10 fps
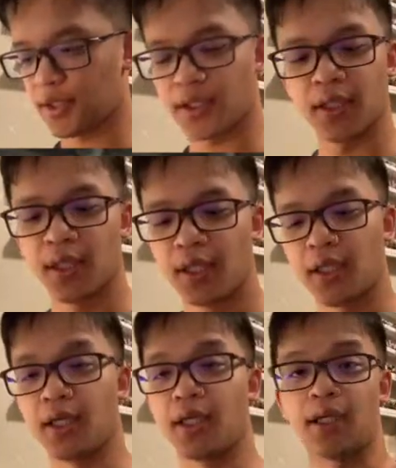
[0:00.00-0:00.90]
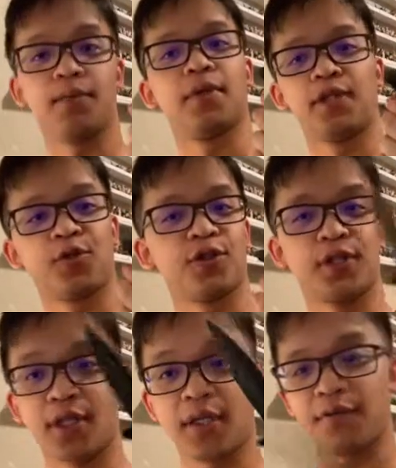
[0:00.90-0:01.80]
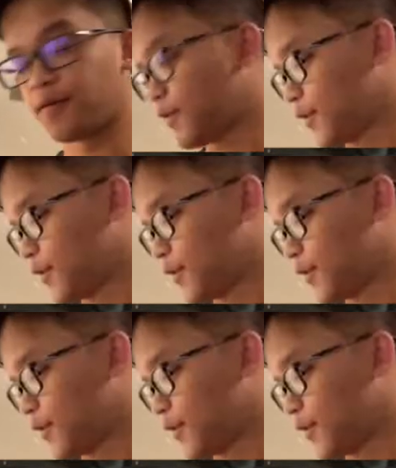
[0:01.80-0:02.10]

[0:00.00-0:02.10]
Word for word: here and my trusty knife,